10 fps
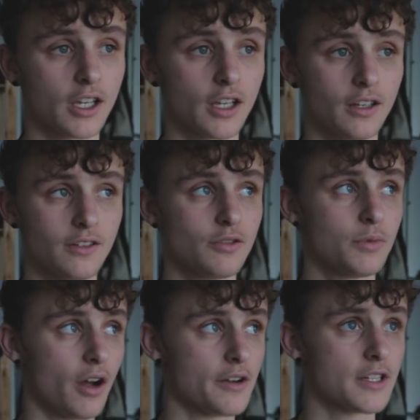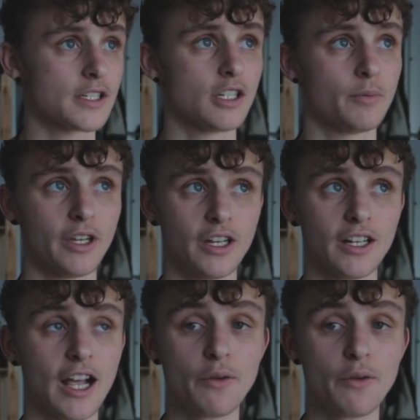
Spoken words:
And to be honest, in the beginning,